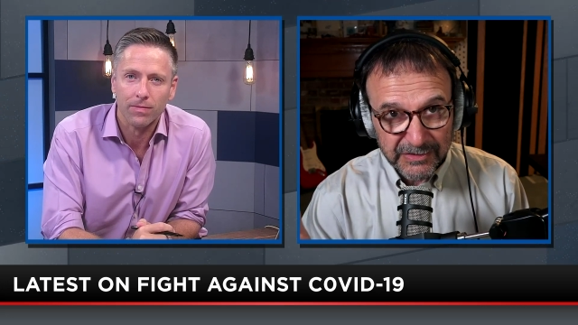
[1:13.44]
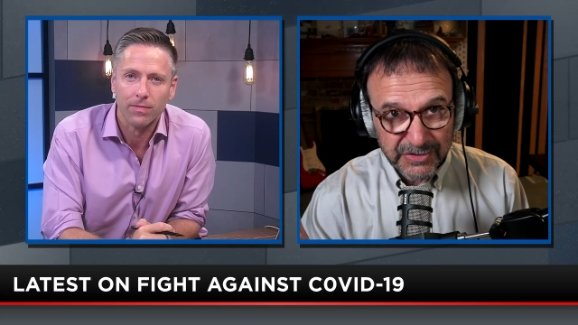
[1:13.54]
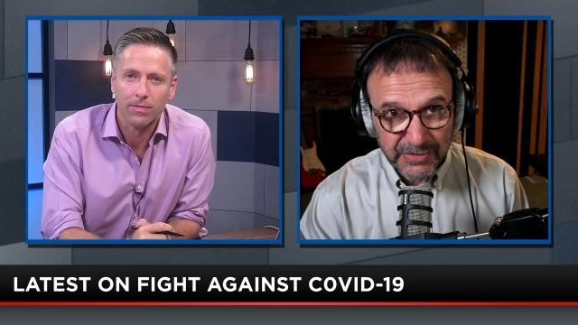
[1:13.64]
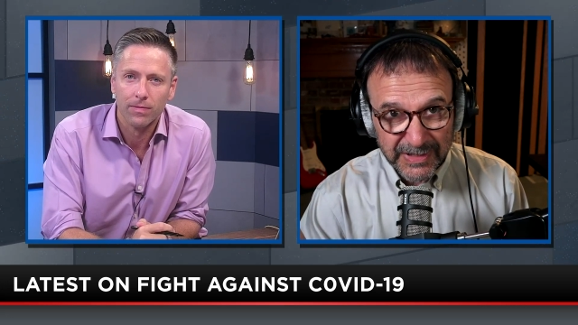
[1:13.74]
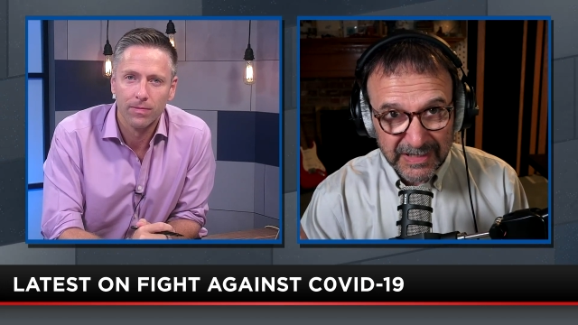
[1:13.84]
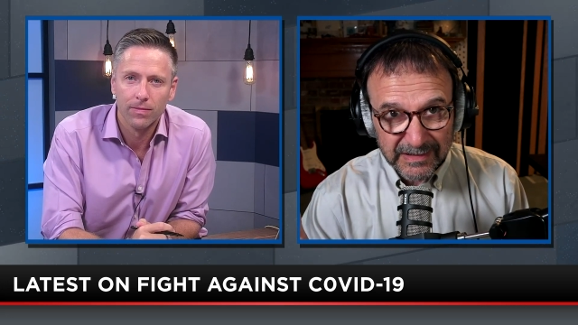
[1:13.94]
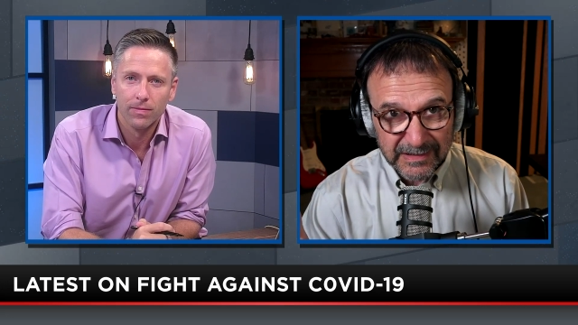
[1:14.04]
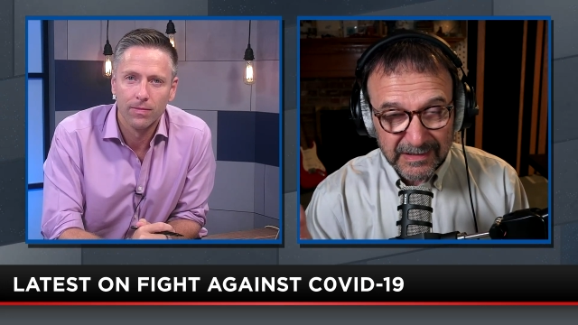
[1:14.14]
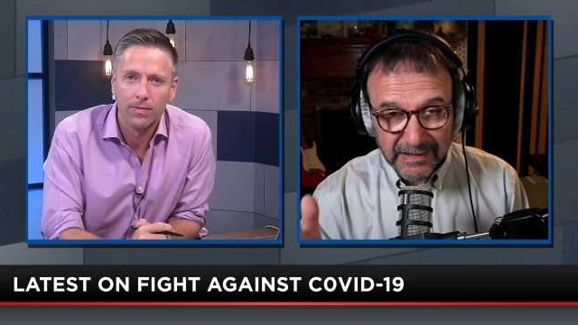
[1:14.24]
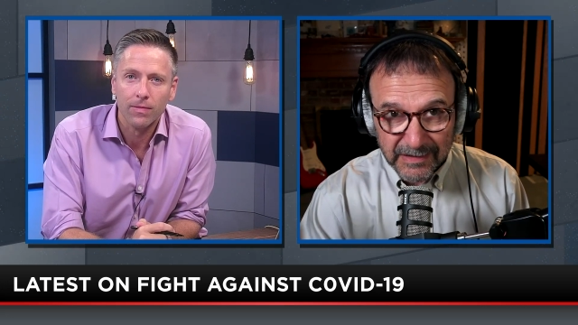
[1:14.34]
Speaker 1: to treat
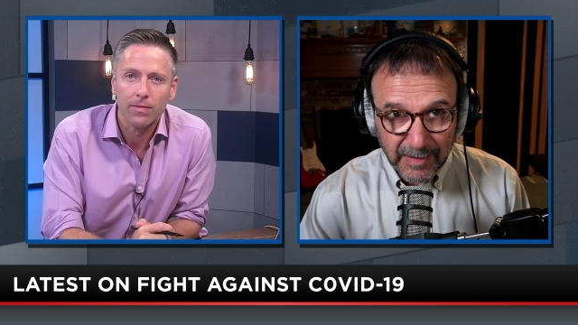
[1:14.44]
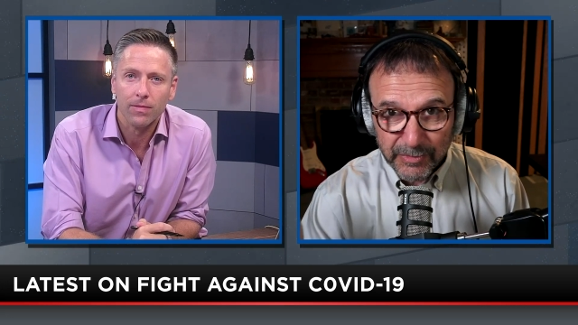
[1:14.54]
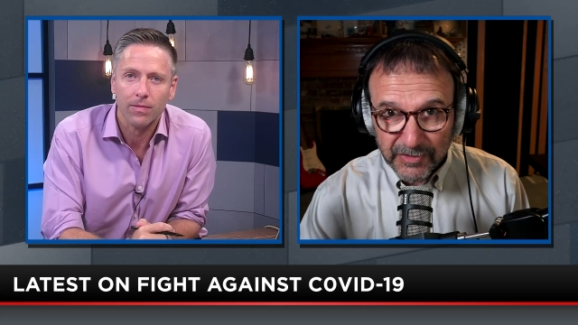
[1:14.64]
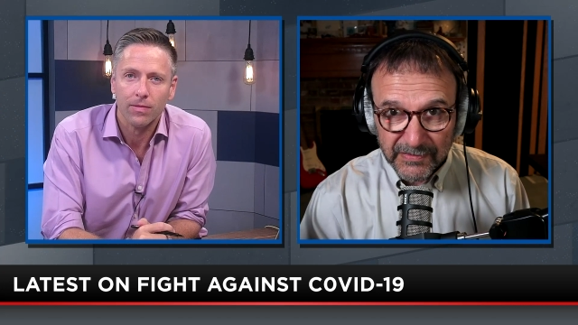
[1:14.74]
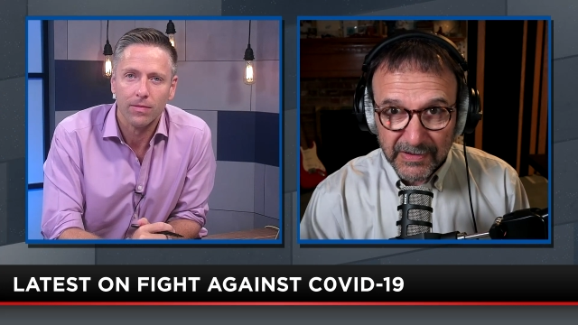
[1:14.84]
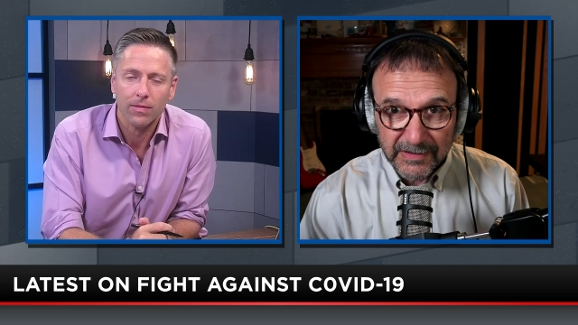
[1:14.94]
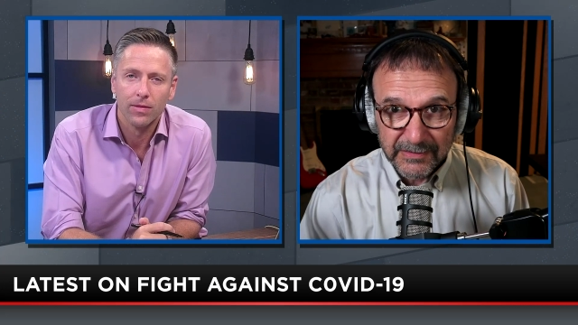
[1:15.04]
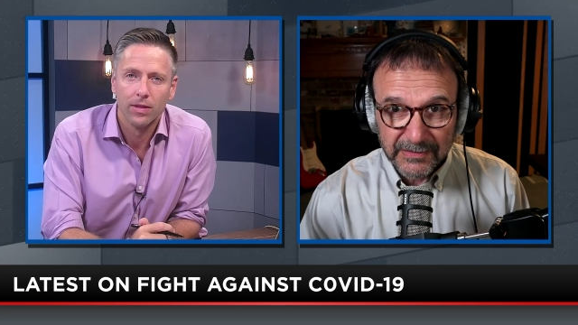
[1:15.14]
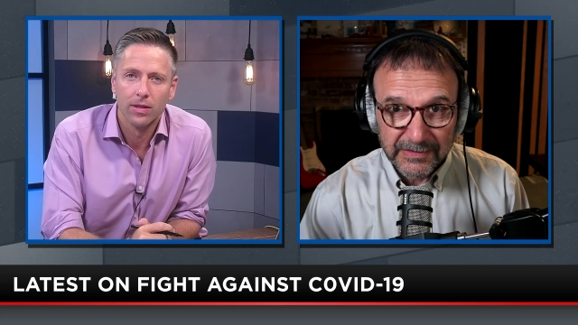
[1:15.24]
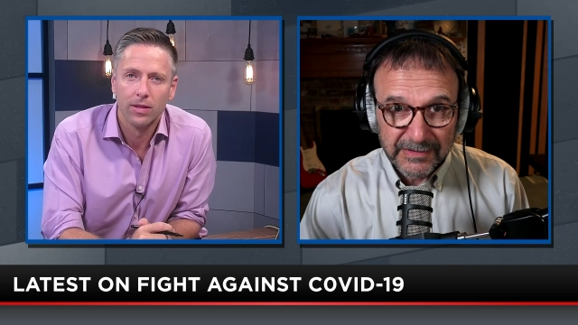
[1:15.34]
a number of
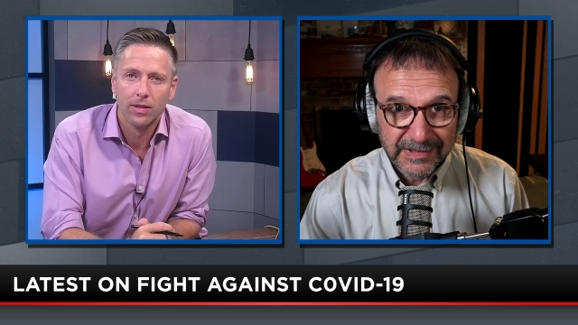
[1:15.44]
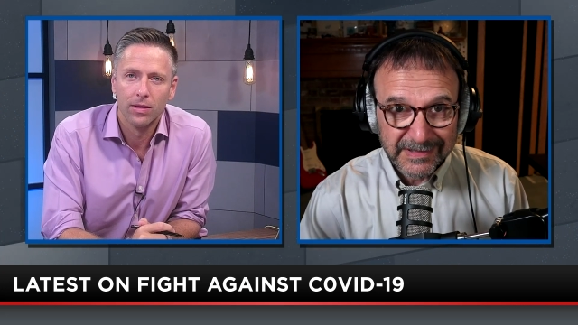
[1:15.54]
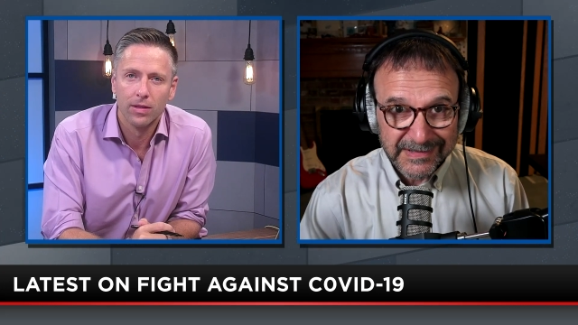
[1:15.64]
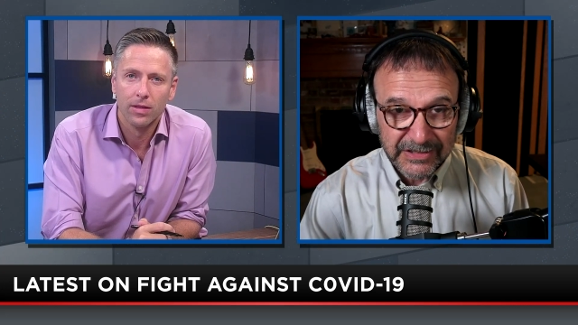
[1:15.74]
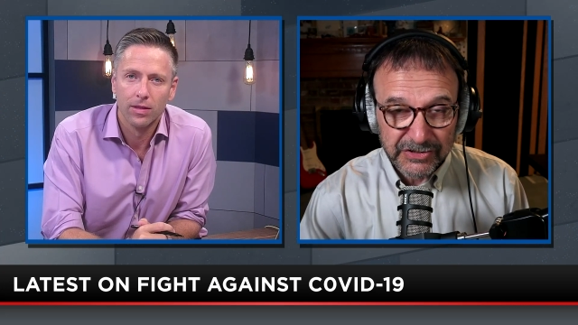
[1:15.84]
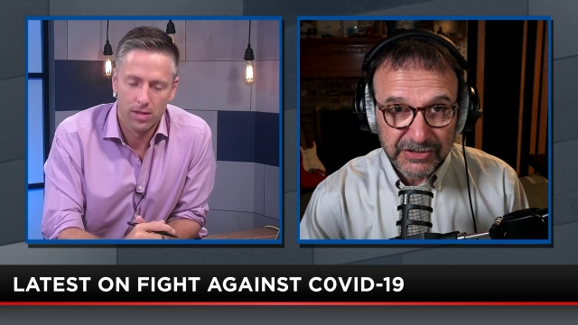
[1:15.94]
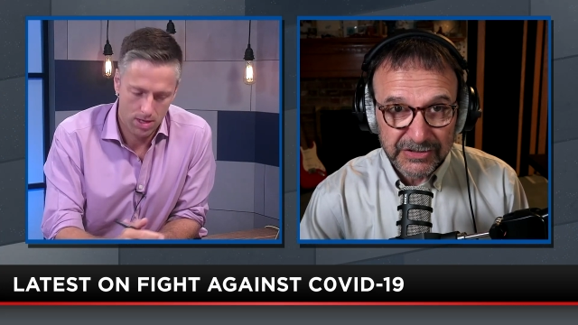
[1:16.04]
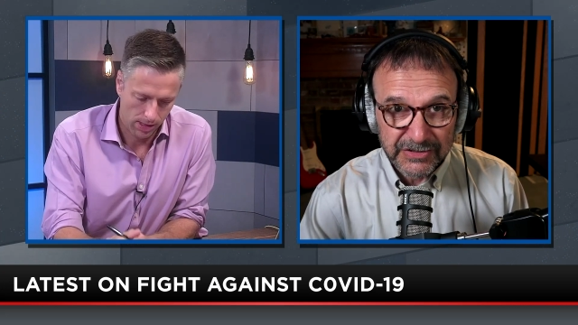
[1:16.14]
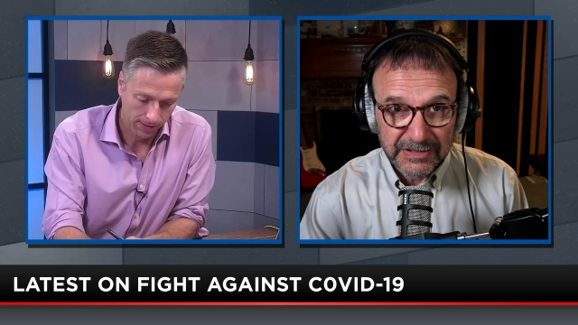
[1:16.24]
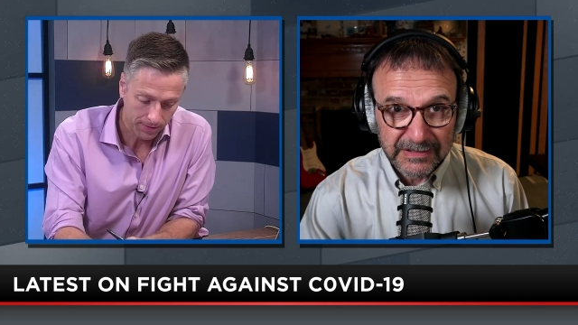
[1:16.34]
other
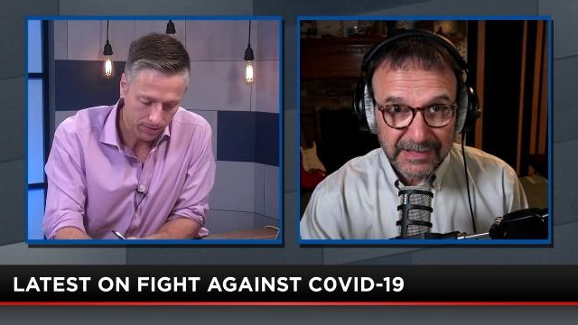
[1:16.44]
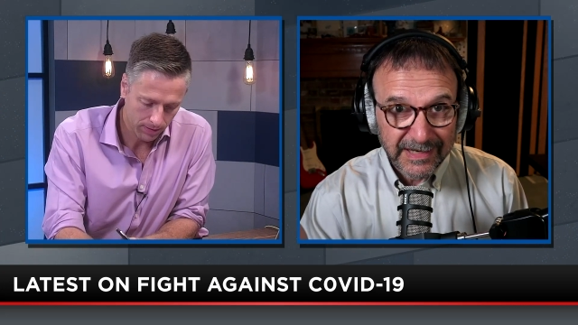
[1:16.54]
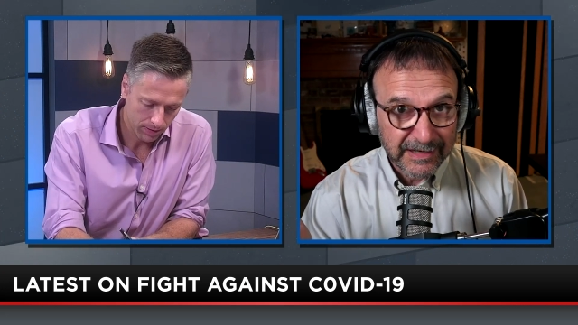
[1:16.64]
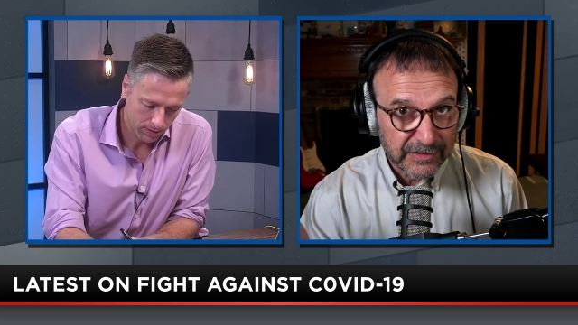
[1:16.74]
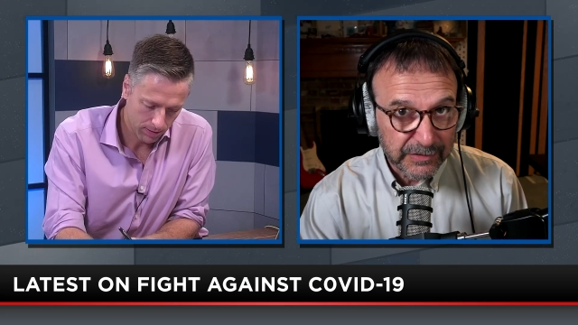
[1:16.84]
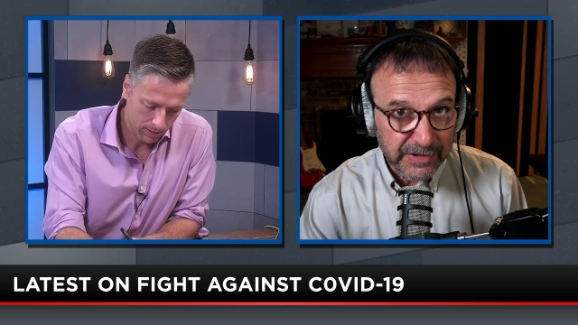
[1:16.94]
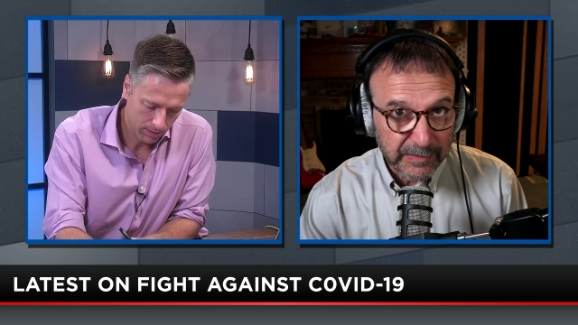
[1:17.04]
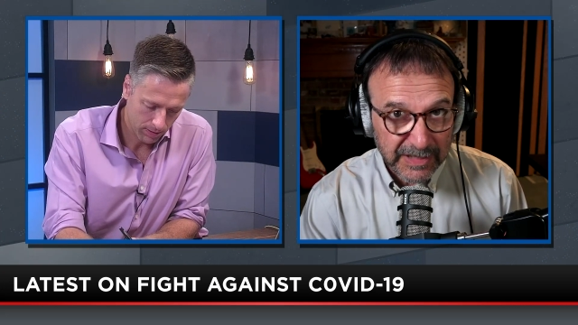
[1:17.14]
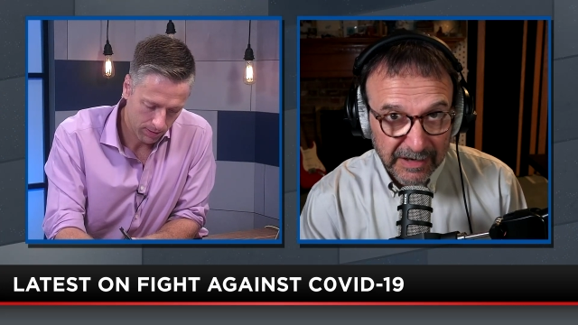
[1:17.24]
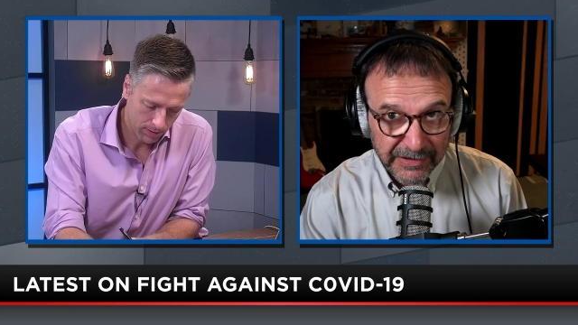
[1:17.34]
conditions, including
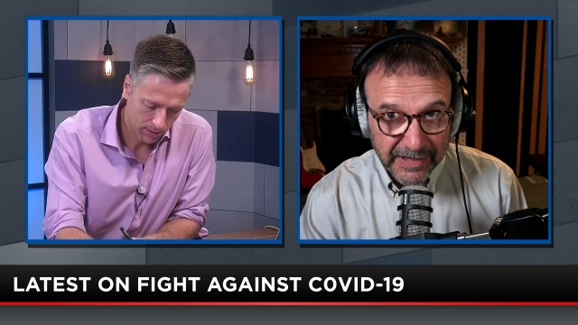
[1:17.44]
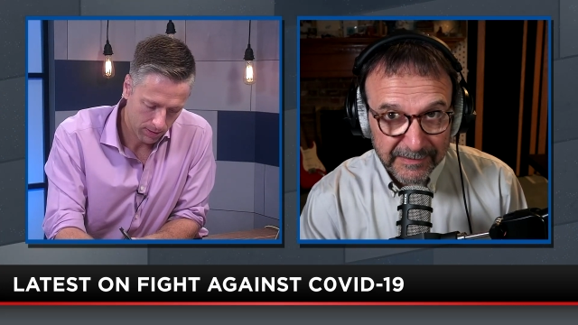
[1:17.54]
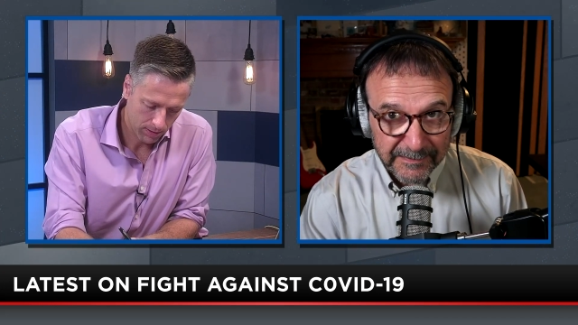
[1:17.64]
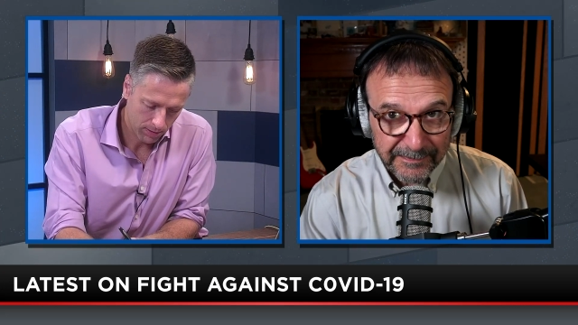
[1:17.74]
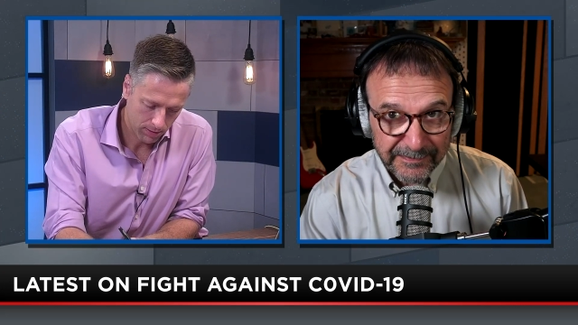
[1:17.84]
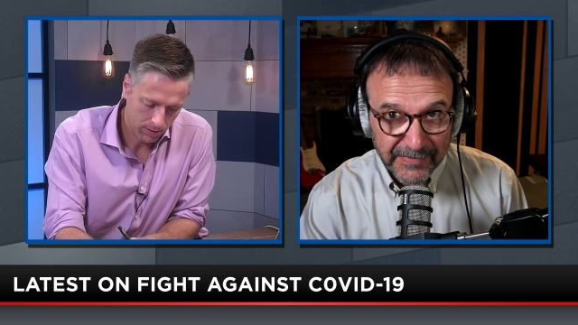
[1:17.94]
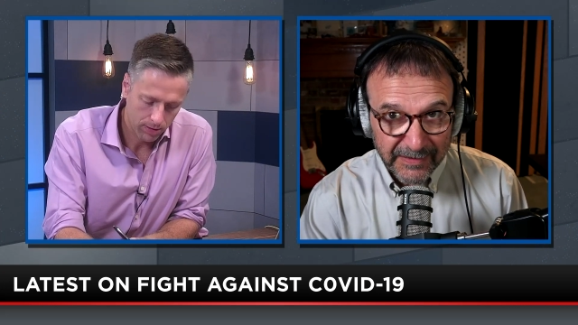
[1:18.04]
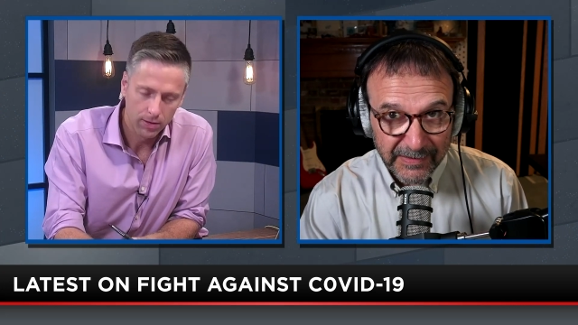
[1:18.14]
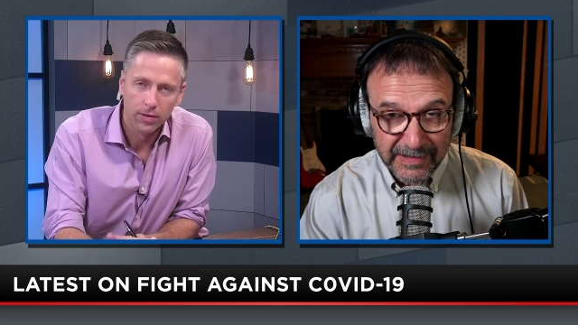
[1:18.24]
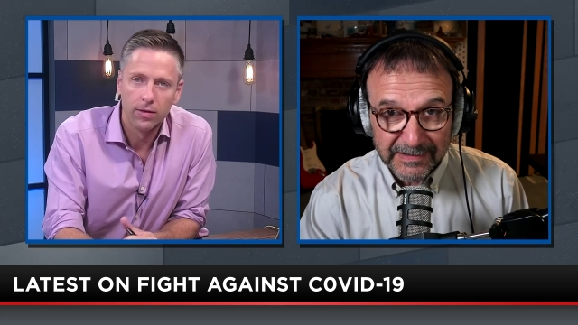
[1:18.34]
malaria, right?